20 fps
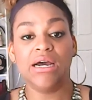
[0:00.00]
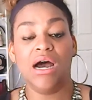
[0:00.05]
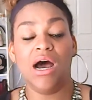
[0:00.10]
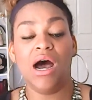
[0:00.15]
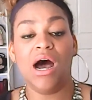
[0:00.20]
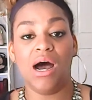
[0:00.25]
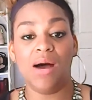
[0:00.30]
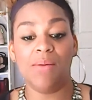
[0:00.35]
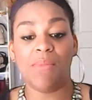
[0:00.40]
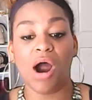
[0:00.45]

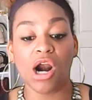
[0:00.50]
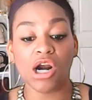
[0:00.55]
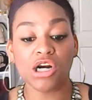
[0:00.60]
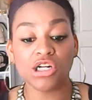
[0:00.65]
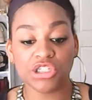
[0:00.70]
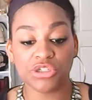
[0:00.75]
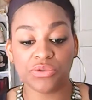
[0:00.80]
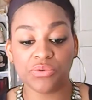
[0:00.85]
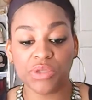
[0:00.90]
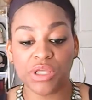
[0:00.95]
are
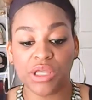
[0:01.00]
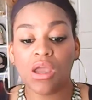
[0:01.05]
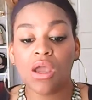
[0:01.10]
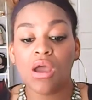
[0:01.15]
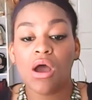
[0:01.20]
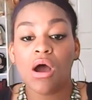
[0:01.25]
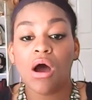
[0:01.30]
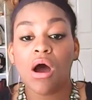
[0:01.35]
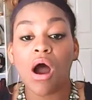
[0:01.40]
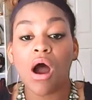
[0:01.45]
doing
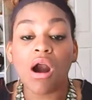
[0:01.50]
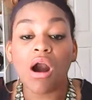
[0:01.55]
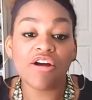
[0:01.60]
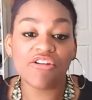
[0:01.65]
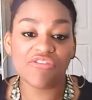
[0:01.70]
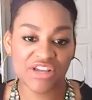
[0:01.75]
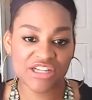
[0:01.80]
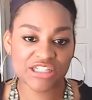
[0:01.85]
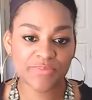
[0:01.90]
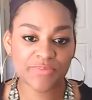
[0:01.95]
are
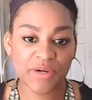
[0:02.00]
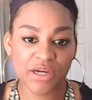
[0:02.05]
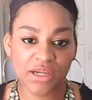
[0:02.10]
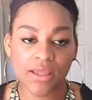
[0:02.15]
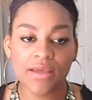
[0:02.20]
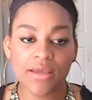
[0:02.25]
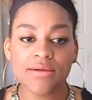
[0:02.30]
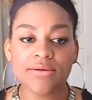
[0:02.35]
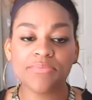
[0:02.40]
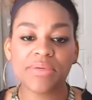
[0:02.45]
on Facebook,
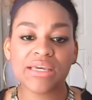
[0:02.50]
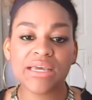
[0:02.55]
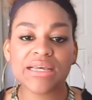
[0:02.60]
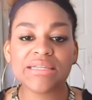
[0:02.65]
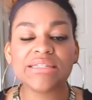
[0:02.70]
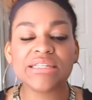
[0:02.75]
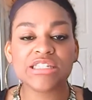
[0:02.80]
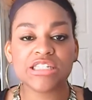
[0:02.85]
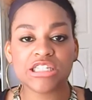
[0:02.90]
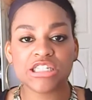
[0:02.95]

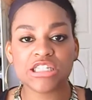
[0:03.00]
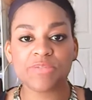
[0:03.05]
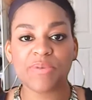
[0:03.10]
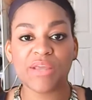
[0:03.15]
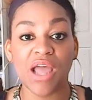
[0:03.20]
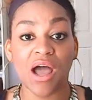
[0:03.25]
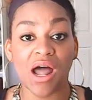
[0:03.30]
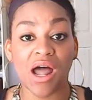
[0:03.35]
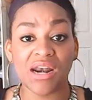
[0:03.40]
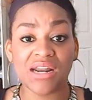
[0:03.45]
because let's just
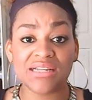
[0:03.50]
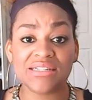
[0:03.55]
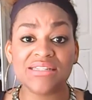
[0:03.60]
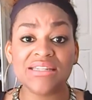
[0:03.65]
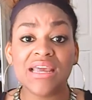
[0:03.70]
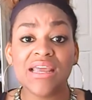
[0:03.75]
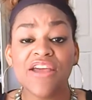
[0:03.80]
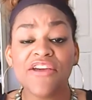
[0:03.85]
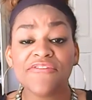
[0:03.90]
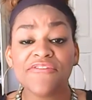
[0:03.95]
be honest,
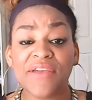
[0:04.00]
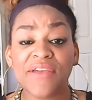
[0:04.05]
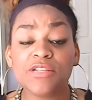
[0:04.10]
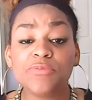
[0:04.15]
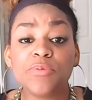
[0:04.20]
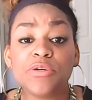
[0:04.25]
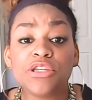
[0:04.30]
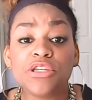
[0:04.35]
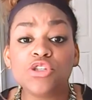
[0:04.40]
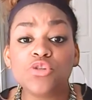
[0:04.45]

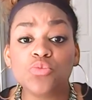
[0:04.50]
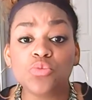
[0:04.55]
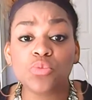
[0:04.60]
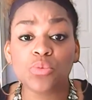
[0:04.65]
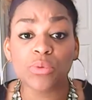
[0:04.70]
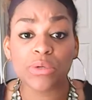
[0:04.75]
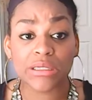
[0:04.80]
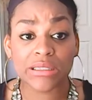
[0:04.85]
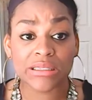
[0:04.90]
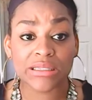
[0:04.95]
Facebook is
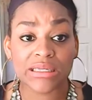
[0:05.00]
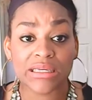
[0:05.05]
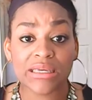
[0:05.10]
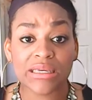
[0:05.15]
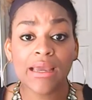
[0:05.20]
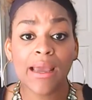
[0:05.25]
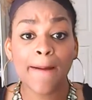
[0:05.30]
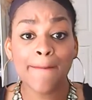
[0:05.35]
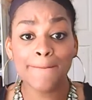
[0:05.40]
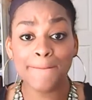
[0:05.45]
really
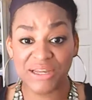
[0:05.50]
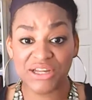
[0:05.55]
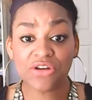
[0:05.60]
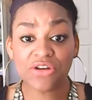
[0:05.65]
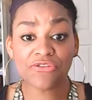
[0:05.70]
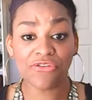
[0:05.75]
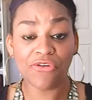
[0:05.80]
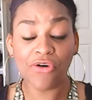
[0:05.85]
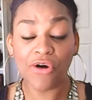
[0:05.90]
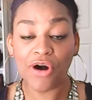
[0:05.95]

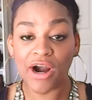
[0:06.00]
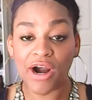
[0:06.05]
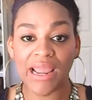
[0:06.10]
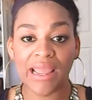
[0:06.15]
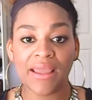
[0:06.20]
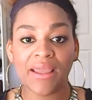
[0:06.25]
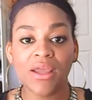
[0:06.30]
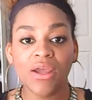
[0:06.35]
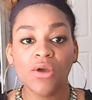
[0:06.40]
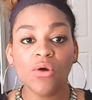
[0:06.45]
built for
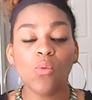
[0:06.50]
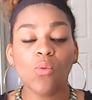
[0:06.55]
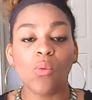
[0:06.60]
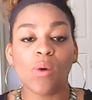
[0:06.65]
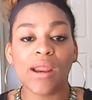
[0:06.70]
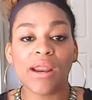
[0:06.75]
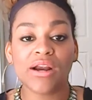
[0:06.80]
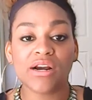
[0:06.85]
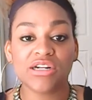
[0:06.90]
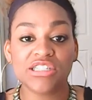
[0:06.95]
it,
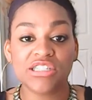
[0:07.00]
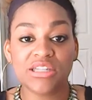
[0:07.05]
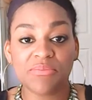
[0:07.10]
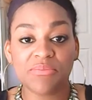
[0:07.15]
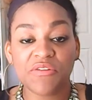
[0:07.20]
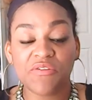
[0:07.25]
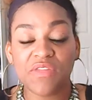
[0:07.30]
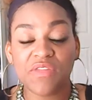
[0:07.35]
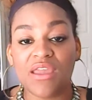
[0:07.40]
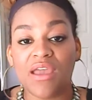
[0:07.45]
where some
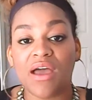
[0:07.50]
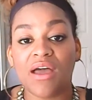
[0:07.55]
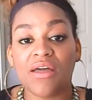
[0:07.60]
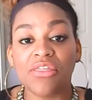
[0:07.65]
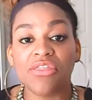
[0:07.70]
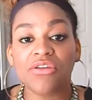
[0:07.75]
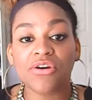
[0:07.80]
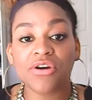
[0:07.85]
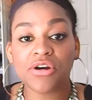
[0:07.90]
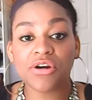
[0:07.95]
of the
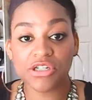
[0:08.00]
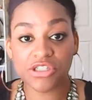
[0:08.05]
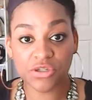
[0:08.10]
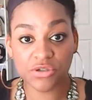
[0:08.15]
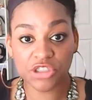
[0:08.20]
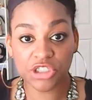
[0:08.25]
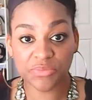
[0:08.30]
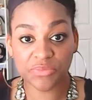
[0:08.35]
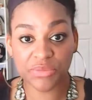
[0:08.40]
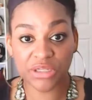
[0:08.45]
other
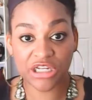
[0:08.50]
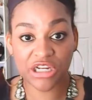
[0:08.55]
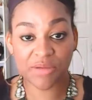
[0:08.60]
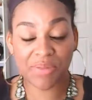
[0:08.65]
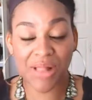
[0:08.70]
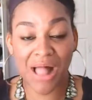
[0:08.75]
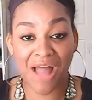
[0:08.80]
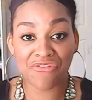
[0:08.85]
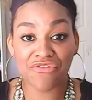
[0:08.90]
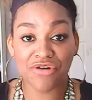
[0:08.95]
social media
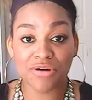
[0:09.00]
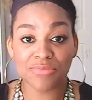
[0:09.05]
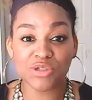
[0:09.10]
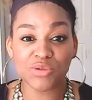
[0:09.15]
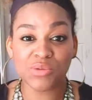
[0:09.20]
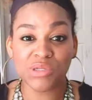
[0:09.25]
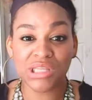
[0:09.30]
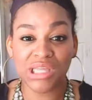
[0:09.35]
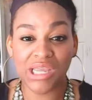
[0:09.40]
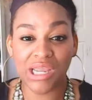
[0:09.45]

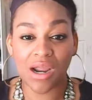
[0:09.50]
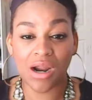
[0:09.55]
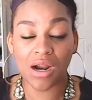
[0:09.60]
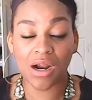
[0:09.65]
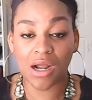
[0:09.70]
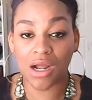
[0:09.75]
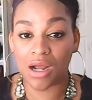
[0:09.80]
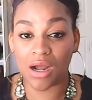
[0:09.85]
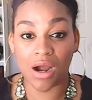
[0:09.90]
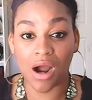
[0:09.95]
platforms really
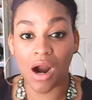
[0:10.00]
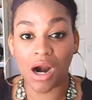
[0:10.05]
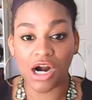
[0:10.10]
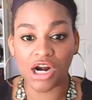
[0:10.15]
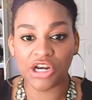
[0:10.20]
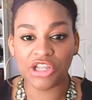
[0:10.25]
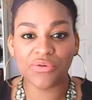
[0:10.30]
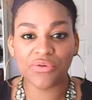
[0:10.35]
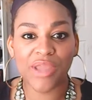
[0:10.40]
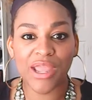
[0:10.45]

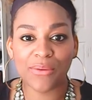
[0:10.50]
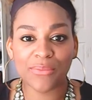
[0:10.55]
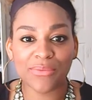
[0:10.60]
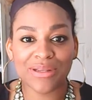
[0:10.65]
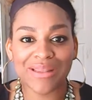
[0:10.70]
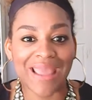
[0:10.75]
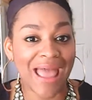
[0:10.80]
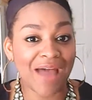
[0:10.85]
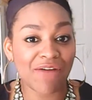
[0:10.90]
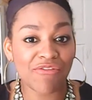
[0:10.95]
aren't. You can't
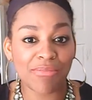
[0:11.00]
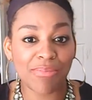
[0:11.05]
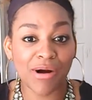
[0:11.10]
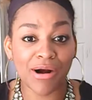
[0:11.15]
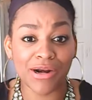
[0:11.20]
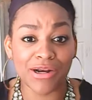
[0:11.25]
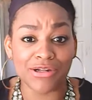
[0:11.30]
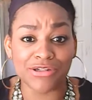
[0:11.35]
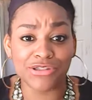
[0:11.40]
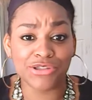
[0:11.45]
really have a
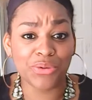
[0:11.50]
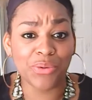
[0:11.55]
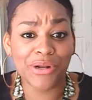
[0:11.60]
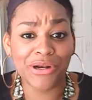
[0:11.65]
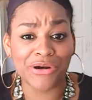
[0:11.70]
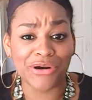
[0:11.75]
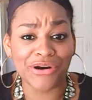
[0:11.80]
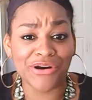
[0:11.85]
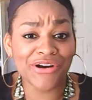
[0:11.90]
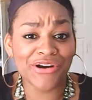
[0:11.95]
party on
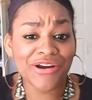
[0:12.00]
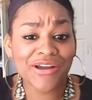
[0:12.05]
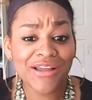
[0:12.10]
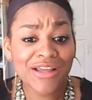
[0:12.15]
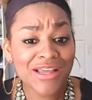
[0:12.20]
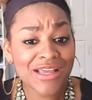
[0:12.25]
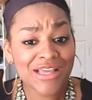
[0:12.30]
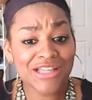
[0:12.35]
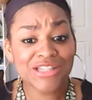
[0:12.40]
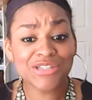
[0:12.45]
Twitter.
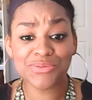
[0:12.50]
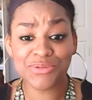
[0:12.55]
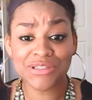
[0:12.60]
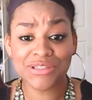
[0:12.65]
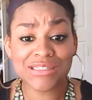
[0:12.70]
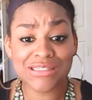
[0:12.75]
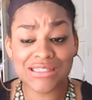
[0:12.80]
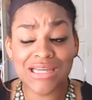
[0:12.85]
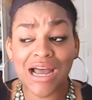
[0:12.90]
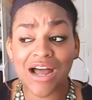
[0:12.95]
It's
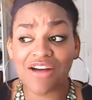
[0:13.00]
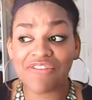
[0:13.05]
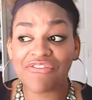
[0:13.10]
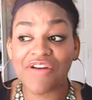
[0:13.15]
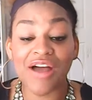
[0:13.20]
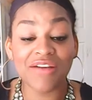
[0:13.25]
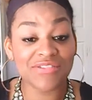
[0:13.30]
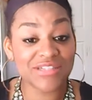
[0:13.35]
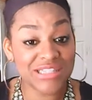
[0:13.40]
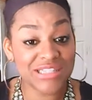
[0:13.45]
really tough.
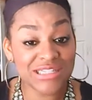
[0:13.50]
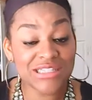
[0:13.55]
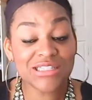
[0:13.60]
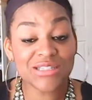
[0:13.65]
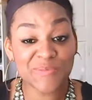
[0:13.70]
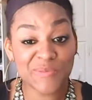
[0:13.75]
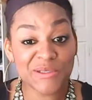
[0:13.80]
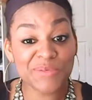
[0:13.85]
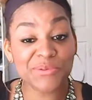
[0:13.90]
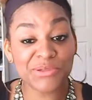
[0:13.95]
I've seen
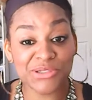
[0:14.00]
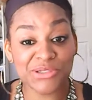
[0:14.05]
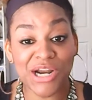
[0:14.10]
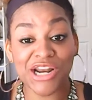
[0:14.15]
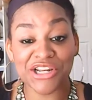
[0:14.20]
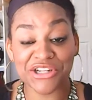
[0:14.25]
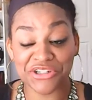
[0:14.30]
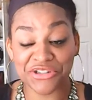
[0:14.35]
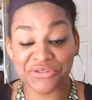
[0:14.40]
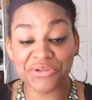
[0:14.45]
some people
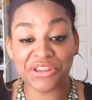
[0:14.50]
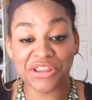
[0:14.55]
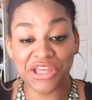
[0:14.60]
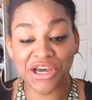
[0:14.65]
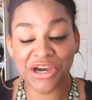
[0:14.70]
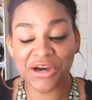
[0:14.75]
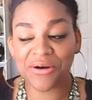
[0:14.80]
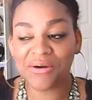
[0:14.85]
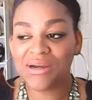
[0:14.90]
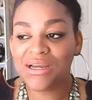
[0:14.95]
try to do it
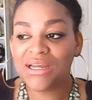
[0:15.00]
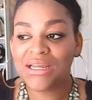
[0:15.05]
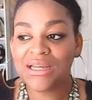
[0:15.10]
though.